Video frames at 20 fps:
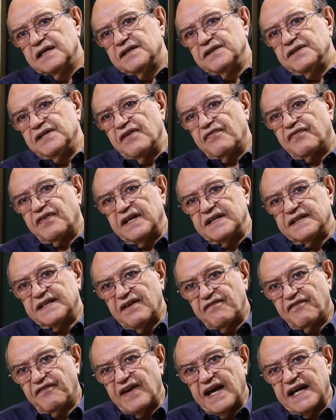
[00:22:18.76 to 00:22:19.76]
Different
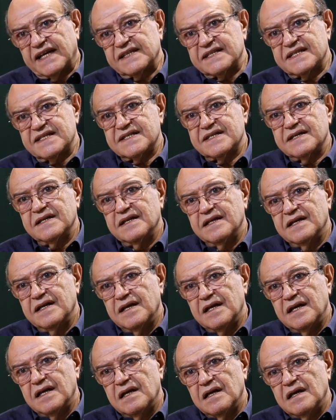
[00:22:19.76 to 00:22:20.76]
effects.
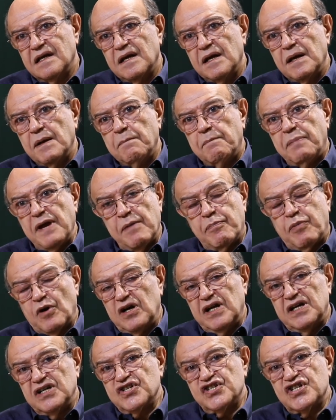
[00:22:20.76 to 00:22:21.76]

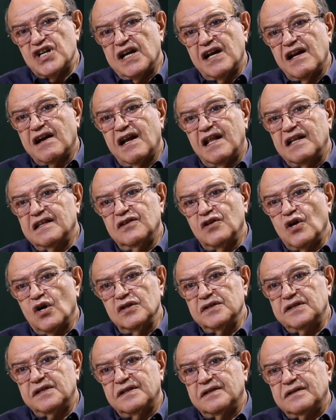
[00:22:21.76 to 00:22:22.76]
People in general
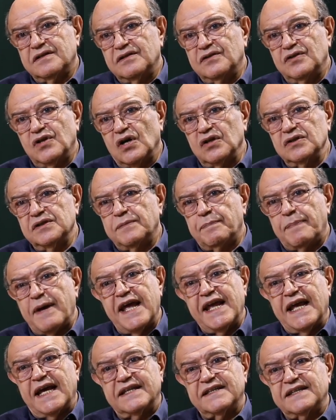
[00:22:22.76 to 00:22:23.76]
don't
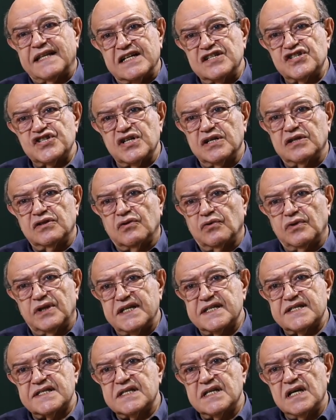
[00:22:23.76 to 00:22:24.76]
pay attention to
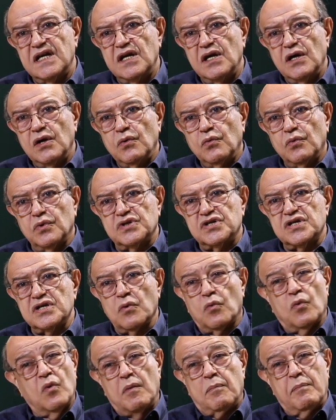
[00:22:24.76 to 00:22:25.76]
this, which
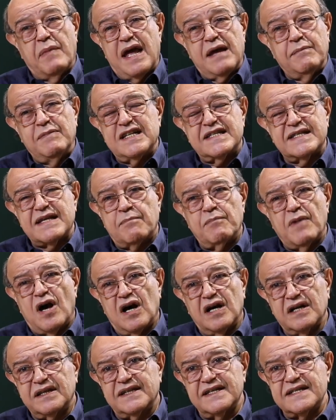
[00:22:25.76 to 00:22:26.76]
maybe some
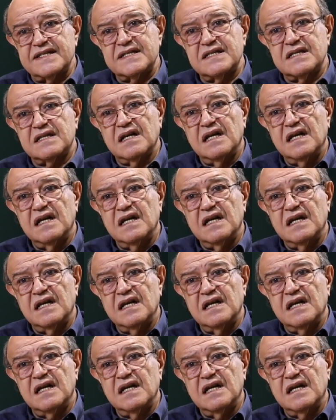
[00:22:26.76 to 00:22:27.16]
artists,